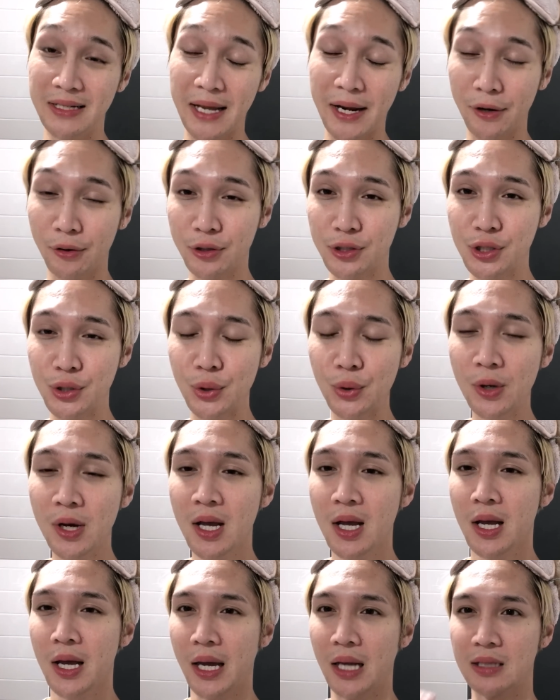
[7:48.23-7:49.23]
a day or
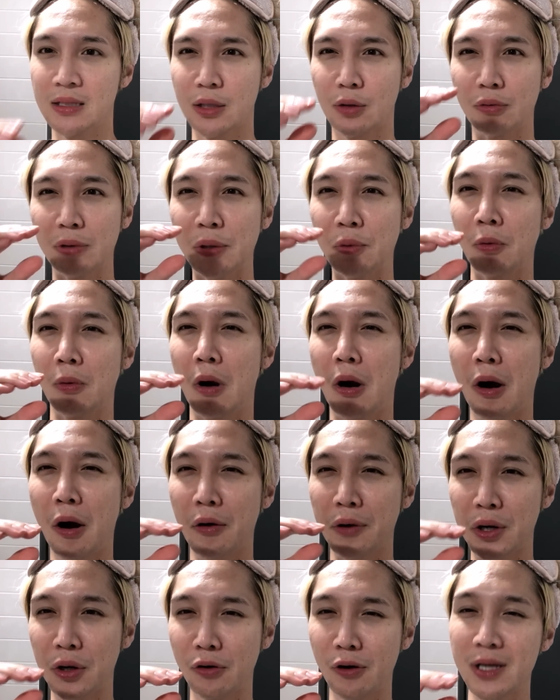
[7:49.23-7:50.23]
two, and it's like really
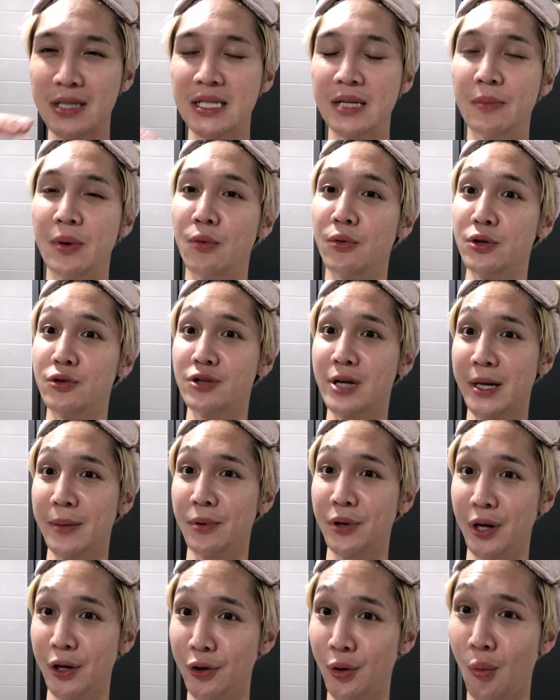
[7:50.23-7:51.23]
hard and crusty. But when you try
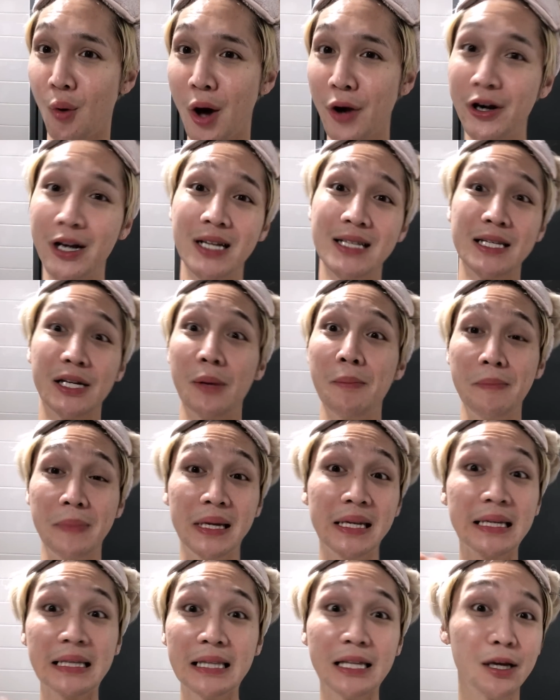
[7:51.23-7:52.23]
to put it underwater, it doesn't
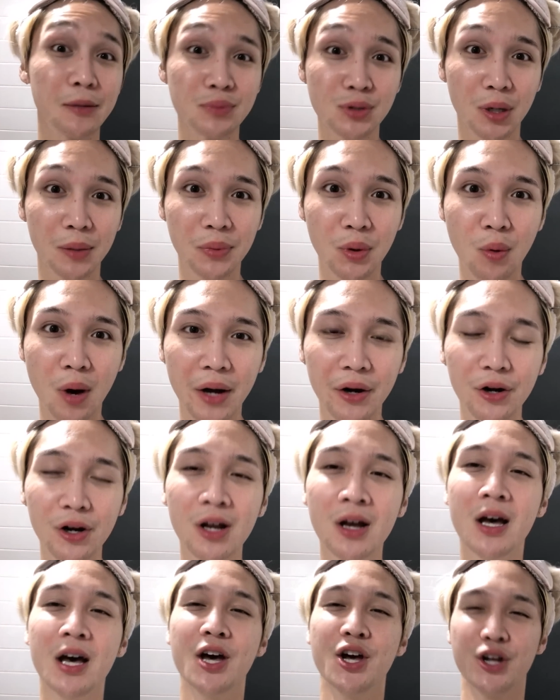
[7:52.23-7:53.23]
immediately absorb the
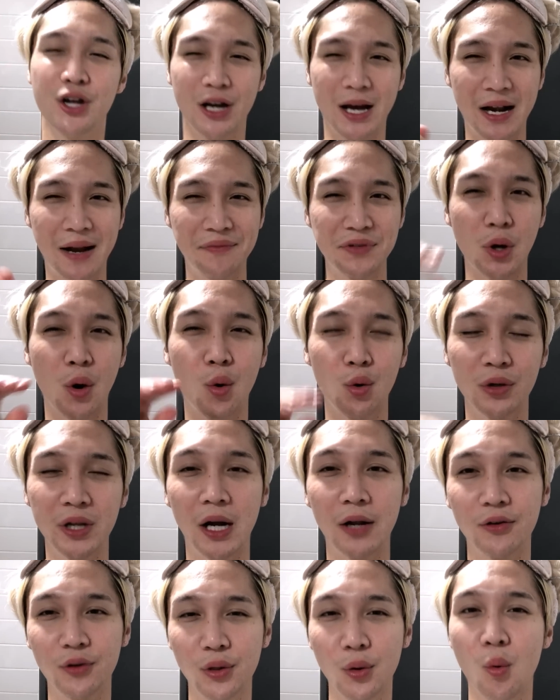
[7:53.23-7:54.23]
water. You kind of have to hold
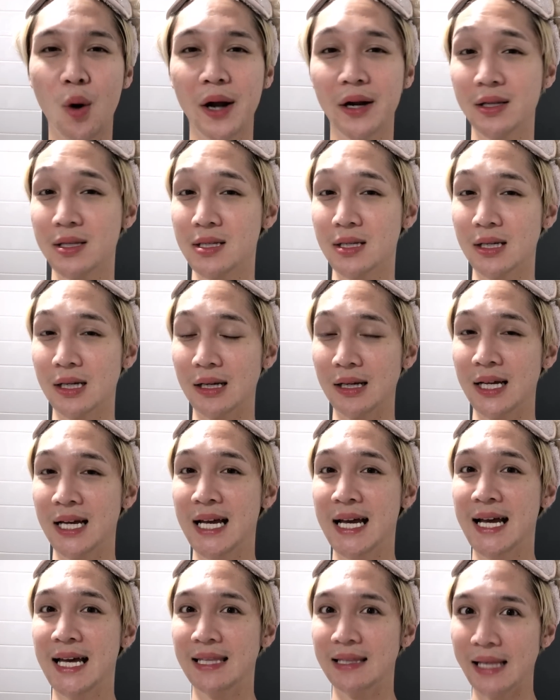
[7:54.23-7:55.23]
it under the water
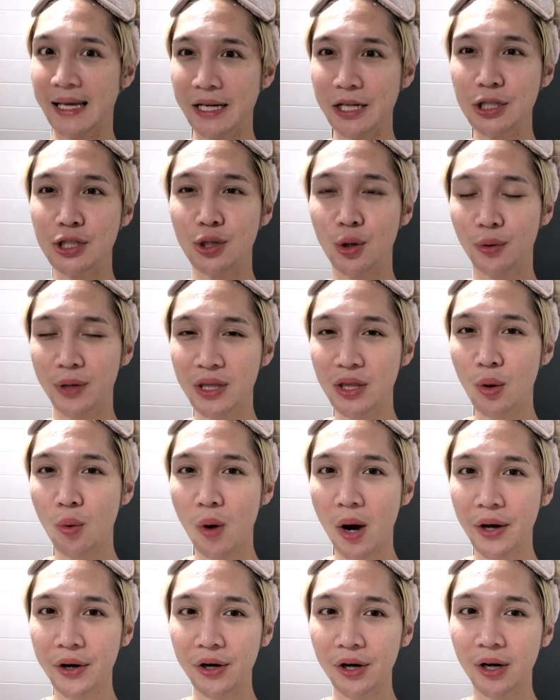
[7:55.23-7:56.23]
to let it soak in the
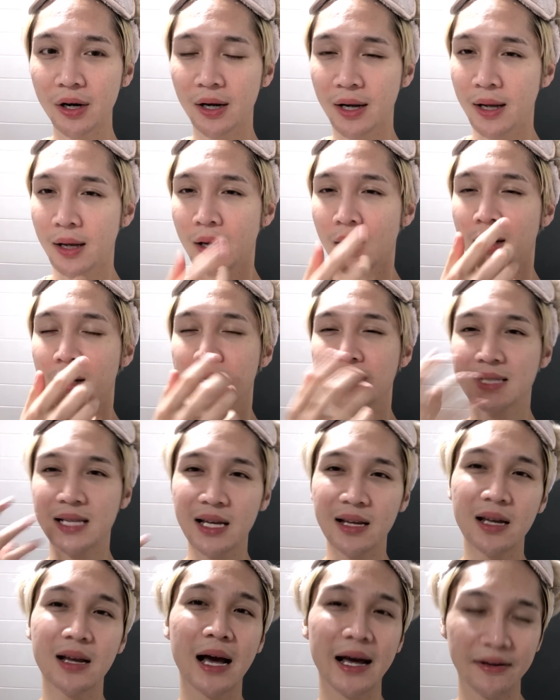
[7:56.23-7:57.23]
water.
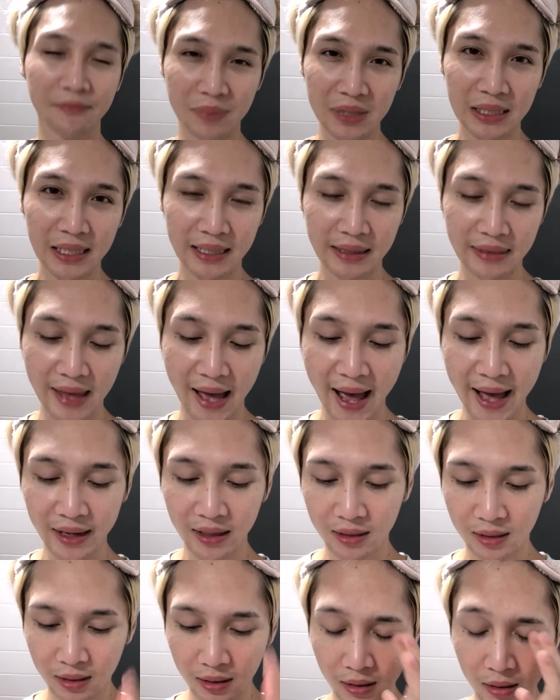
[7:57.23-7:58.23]
Skin can kind of be like
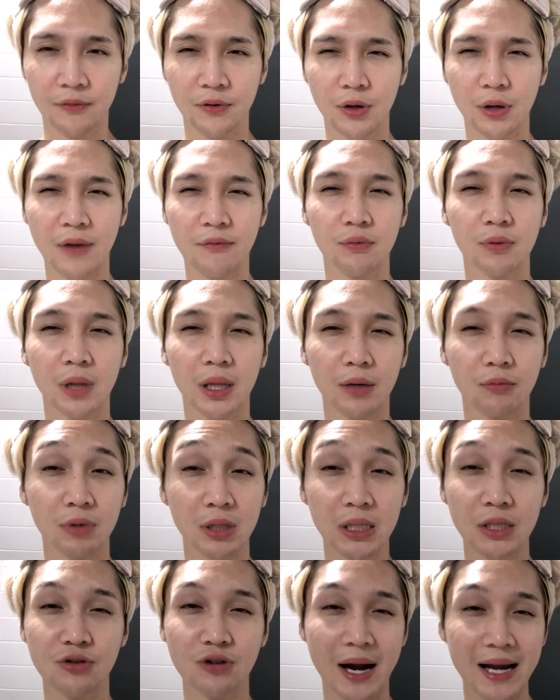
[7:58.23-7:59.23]
that. If you have like
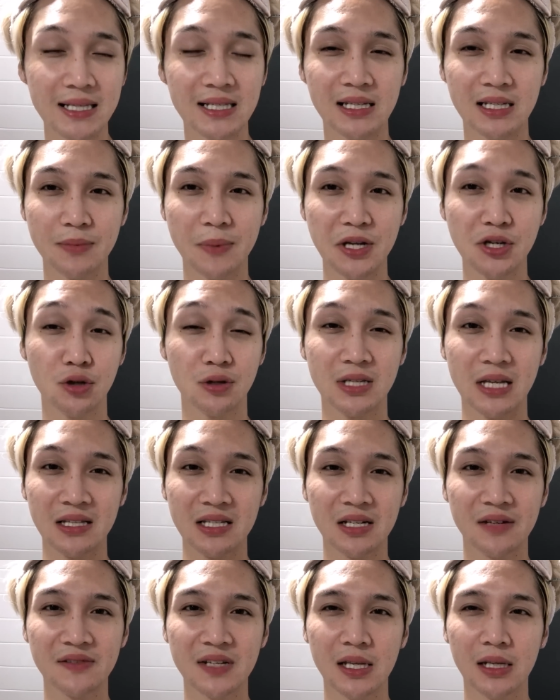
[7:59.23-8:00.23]
really dry skin, especially your
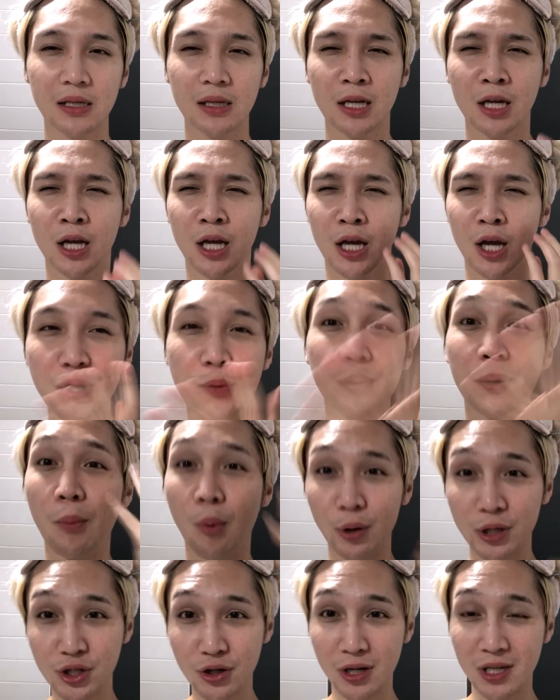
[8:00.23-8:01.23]
sensitive skin, when you put
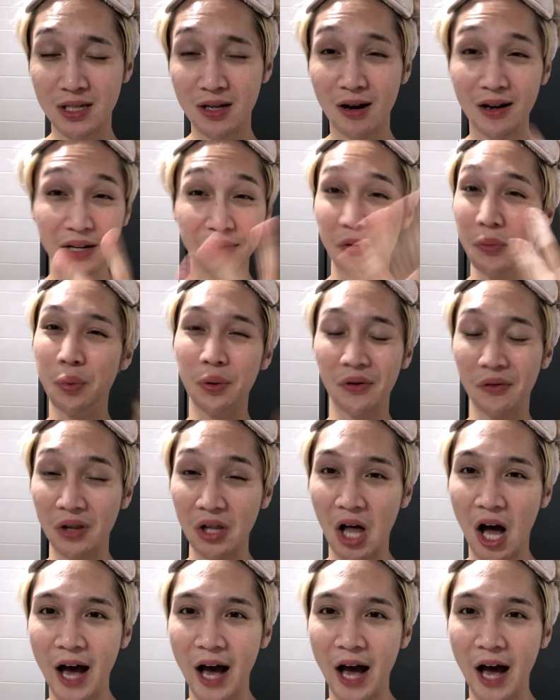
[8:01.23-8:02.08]
moisturizer on, even put a